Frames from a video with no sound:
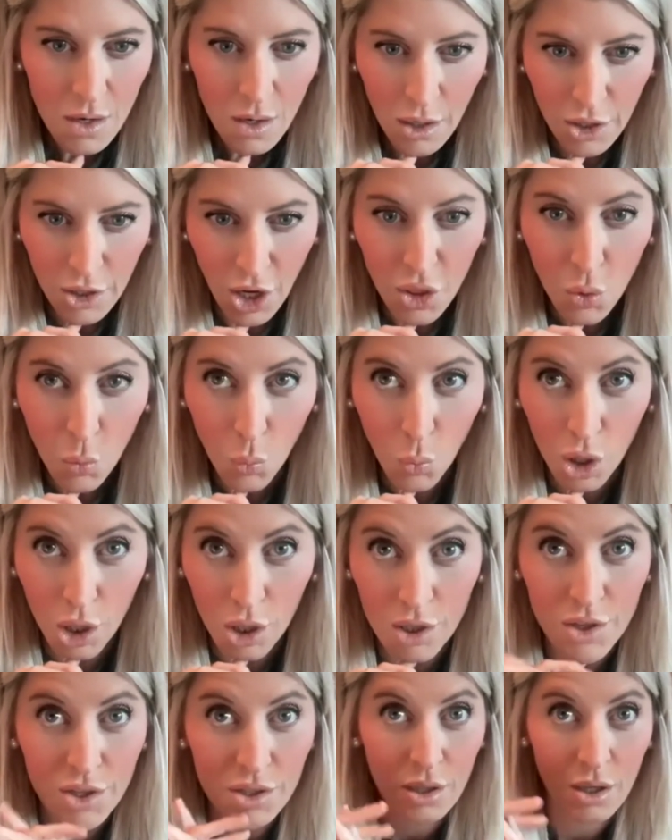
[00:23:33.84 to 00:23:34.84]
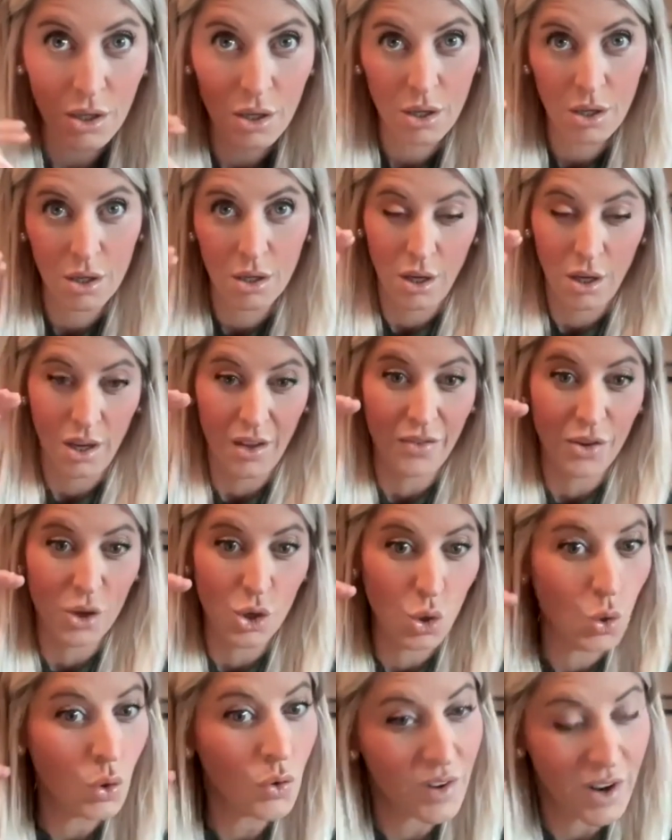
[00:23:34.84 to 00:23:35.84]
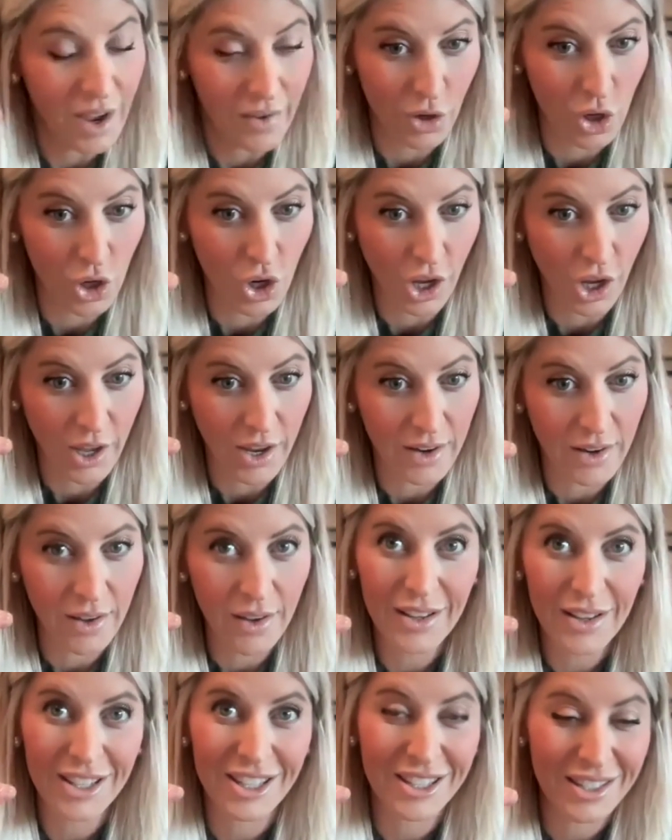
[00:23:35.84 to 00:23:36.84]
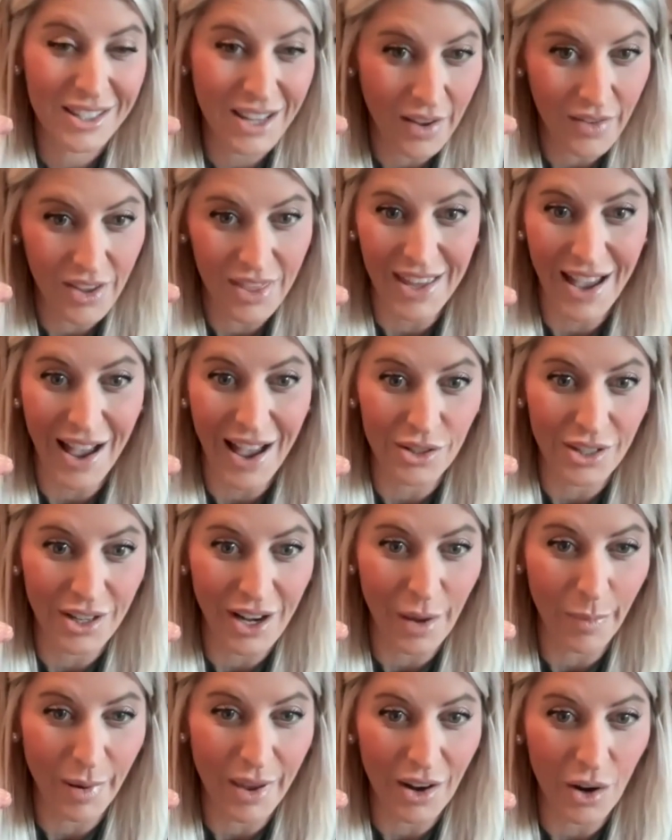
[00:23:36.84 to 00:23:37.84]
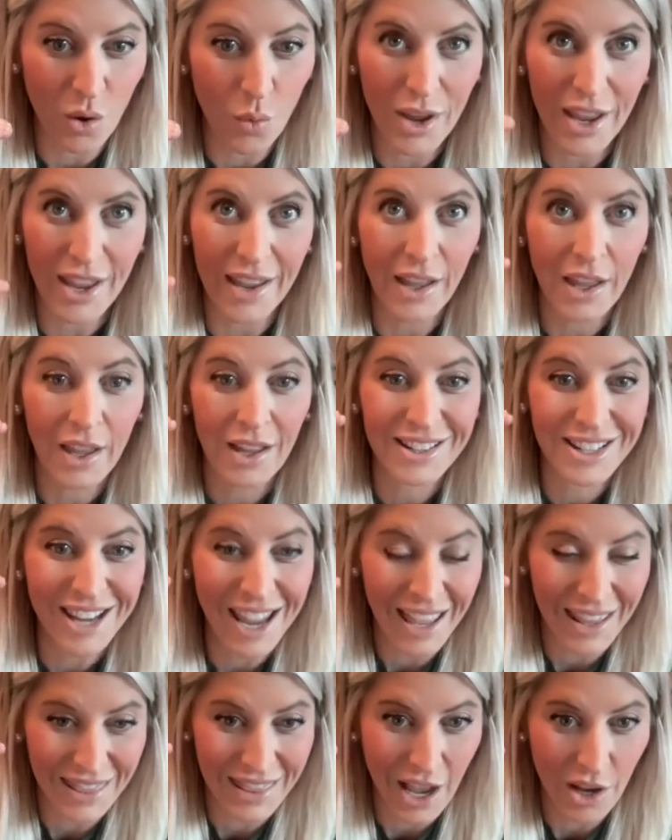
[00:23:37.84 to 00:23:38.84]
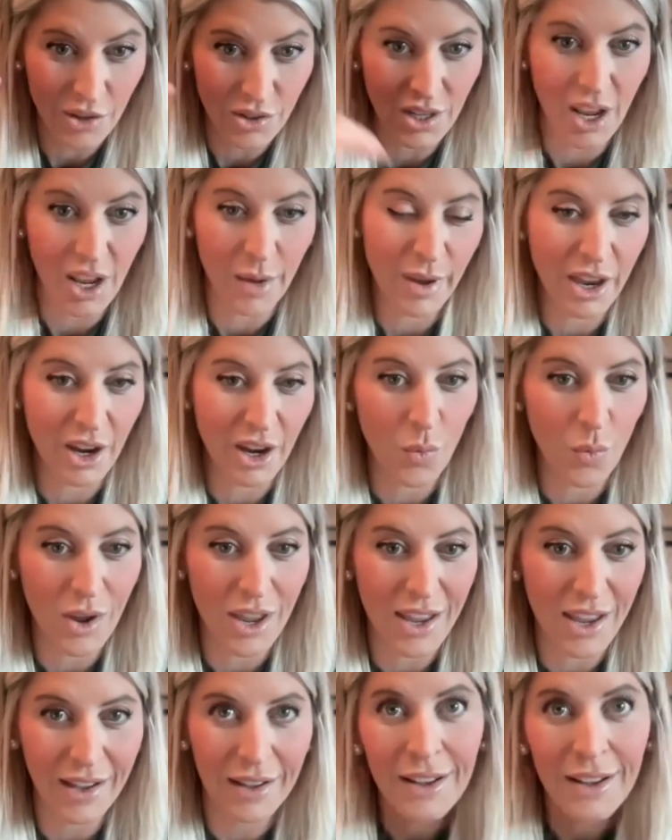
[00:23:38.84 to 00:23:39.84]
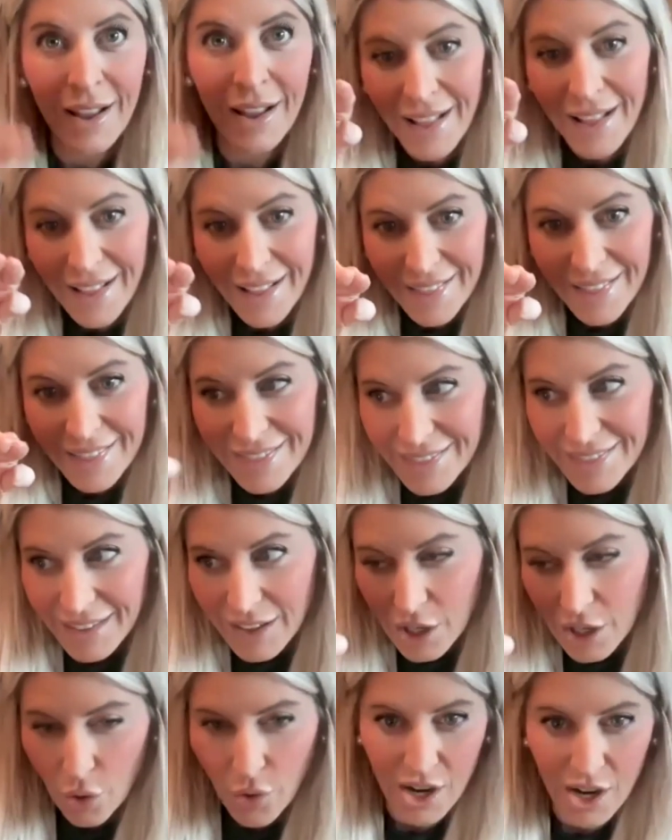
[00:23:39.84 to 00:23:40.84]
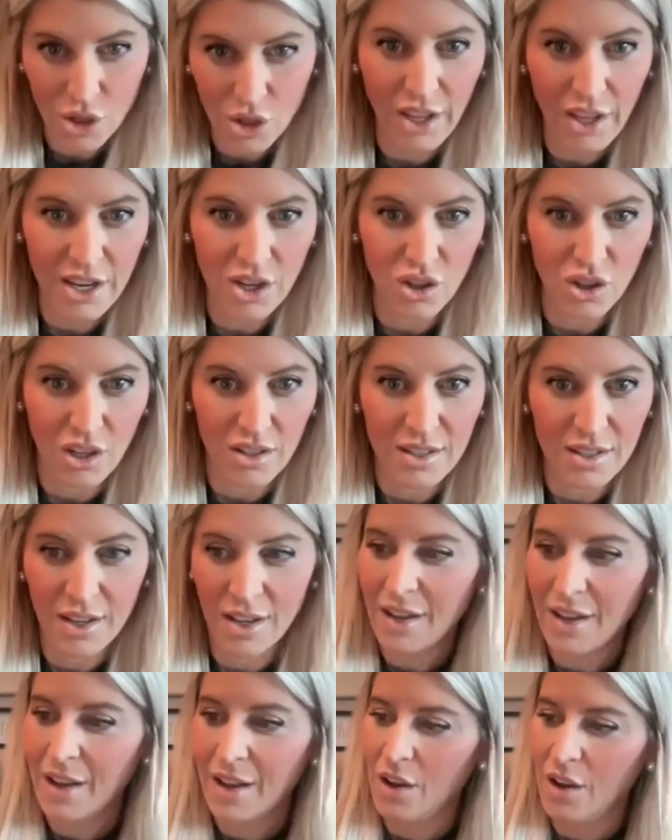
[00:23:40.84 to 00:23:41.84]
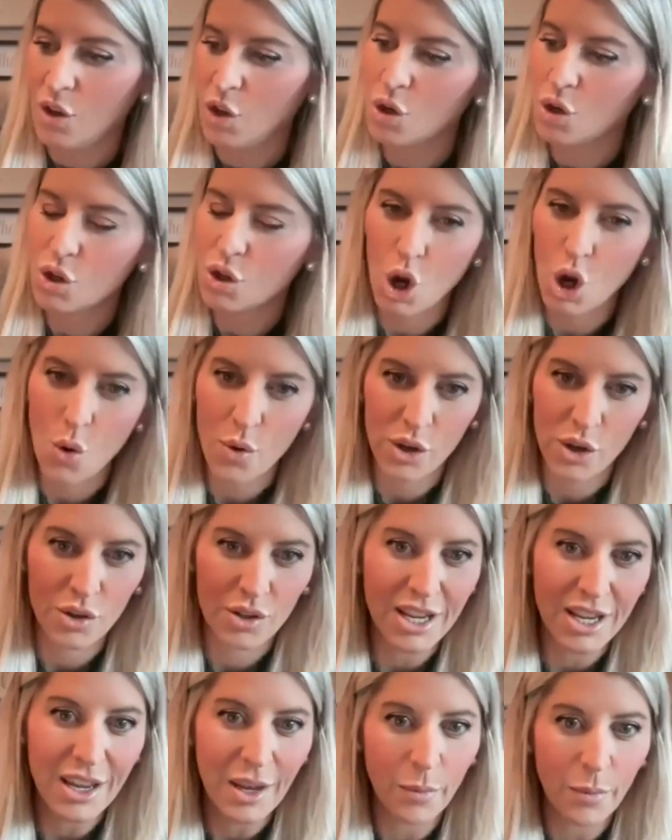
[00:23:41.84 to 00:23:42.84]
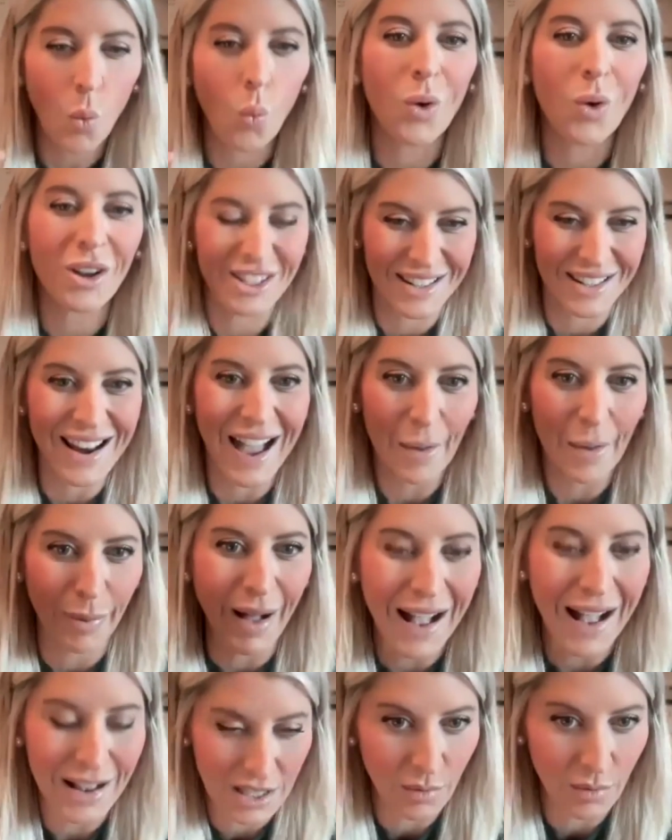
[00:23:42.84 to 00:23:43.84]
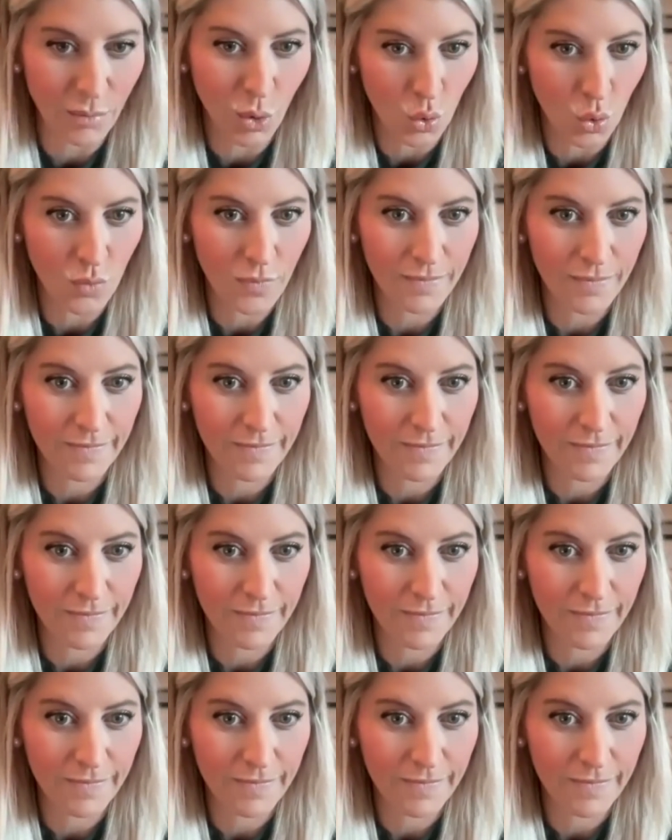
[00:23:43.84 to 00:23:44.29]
In other words, if you've never done 7,000 AP in a week, 10,000 AP in a week, congratulations. You're showing your team what's not possible.